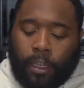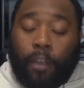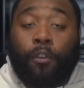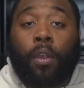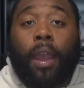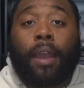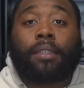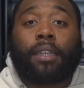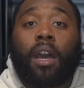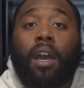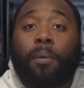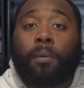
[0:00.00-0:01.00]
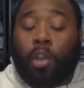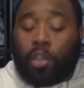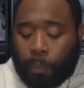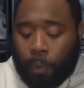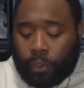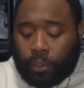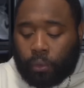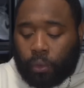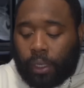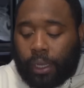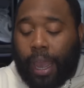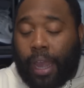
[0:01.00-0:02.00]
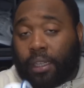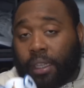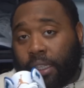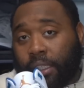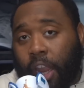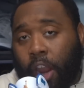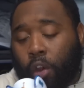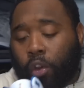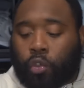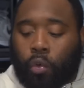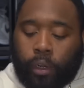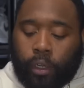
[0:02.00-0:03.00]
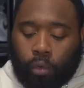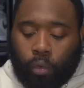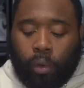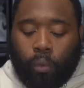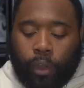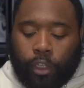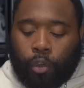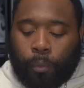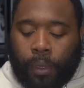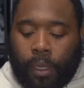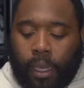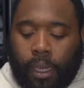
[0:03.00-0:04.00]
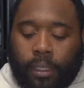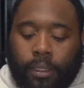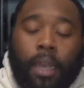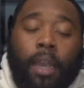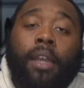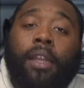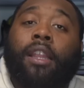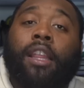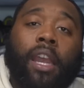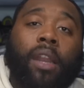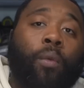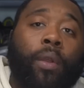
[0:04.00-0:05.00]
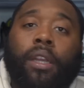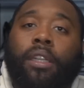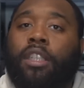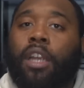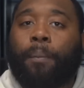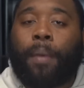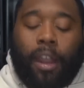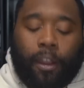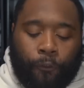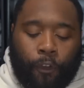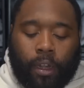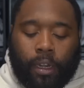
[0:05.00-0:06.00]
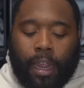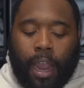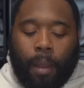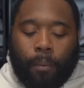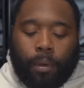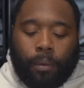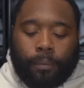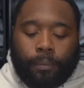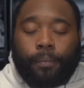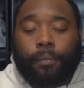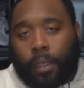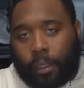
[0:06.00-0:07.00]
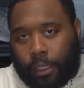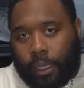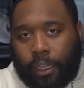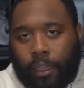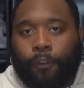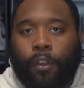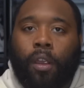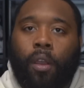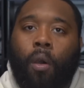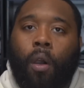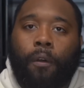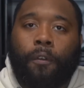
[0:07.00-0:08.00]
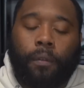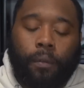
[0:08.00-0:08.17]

give you guys that up-close personal look at these Air Jordan 3 Wizard PEs. Then we can jump back in front of the camera to end the video off.